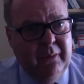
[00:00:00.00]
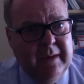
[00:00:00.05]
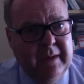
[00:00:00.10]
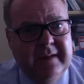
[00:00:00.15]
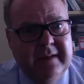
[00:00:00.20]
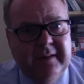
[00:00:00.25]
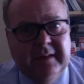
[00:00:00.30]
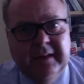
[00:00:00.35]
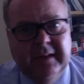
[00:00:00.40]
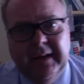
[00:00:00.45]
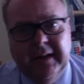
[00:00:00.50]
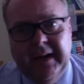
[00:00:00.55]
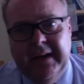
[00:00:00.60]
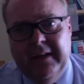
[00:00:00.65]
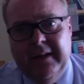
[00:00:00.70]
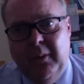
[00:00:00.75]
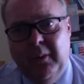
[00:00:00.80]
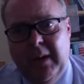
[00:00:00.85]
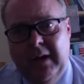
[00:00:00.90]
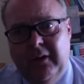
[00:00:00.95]
recently,
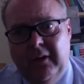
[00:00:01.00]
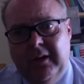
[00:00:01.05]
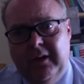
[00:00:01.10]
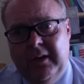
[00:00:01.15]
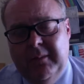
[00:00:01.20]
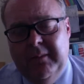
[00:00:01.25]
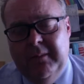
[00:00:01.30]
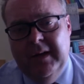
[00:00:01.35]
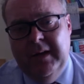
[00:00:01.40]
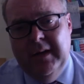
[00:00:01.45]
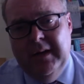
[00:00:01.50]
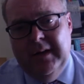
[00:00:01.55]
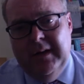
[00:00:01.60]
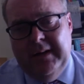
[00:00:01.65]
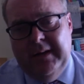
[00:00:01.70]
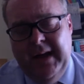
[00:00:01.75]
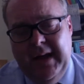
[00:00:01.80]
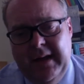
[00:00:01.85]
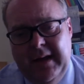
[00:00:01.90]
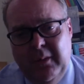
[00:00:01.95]
the welcome
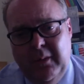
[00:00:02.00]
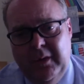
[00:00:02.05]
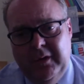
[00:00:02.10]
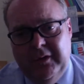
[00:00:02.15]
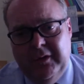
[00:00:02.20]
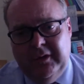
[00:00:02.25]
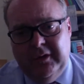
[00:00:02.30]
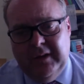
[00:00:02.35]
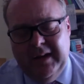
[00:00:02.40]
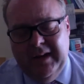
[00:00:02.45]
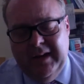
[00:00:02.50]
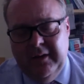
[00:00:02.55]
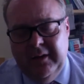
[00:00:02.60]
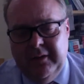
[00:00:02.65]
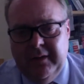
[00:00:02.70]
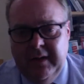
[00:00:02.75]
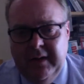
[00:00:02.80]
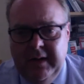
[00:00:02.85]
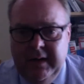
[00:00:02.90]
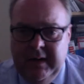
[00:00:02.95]
day was kind
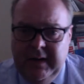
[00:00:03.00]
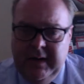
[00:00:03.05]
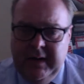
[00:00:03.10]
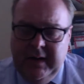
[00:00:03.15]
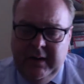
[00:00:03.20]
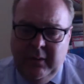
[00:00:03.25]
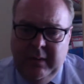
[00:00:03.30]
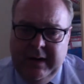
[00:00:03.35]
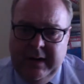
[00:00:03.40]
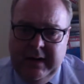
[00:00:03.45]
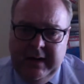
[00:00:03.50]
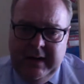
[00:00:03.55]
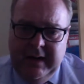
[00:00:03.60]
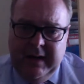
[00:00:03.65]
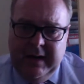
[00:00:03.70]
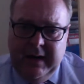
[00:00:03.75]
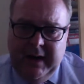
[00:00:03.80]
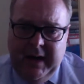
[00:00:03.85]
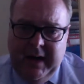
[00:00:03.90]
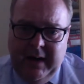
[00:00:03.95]
of,
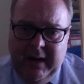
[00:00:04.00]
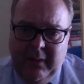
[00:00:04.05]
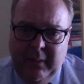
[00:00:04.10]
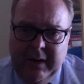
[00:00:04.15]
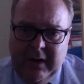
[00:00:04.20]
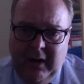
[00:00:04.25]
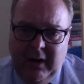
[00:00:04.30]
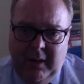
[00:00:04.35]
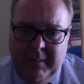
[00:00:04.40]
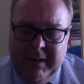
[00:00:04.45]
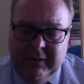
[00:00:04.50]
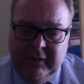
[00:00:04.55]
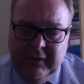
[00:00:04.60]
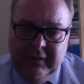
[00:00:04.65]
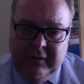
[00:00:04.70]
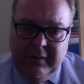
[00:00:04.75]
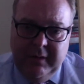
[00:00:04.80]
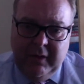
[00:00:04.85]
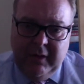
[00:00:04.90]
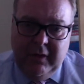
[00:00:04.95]
we got a
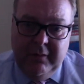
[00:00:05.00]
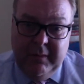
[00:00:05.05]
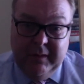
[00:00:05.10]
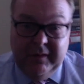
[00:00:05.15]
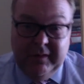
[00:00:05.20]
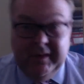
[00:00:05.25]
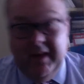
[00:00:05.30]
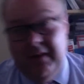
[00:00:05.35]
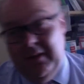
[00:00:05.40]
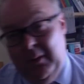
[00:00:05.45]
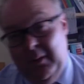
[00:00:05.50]
message from the government to say